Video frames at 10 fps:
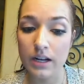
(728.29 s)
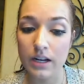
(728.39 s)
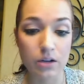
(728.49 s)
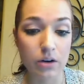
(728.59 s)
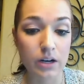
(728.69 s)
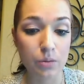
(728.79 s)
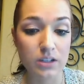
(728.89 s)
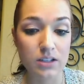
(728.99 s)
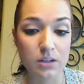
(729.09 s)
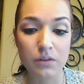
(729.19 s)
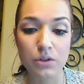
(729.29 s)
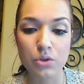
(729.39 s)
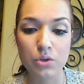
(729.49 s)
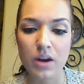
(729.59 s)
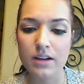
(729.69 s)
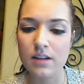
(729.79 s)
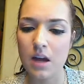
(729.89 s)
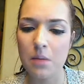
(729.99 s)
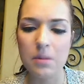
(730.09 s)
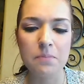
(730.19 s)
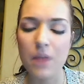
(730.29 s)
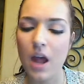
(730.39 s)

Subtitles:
is there any reason to believe a trade is coming?